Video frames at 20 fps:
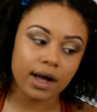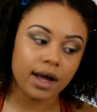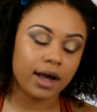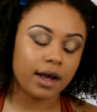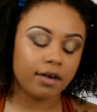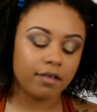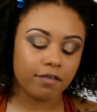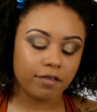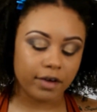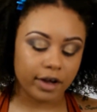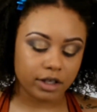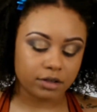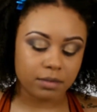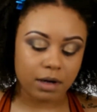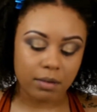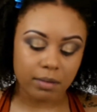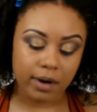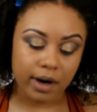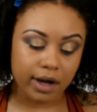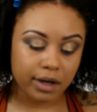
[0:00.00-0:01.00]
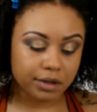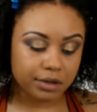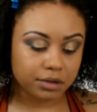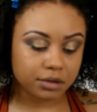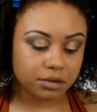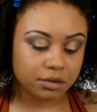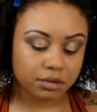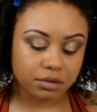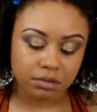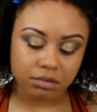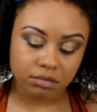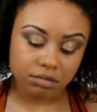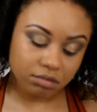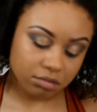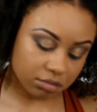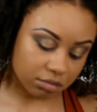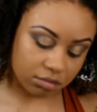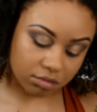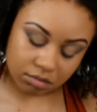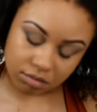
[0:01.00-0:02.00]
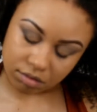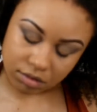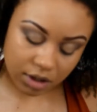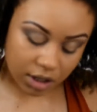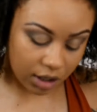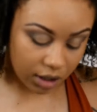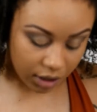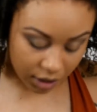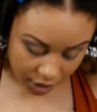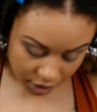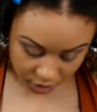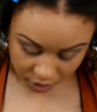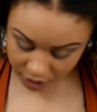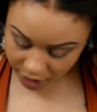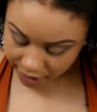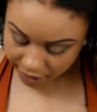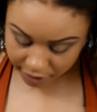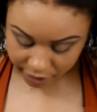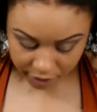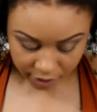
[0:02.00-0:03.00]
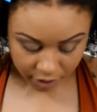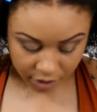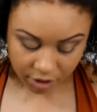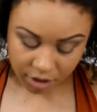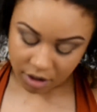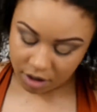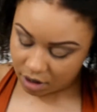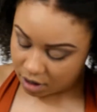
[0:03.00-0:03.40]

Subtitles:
ahead and fix my brows a little later.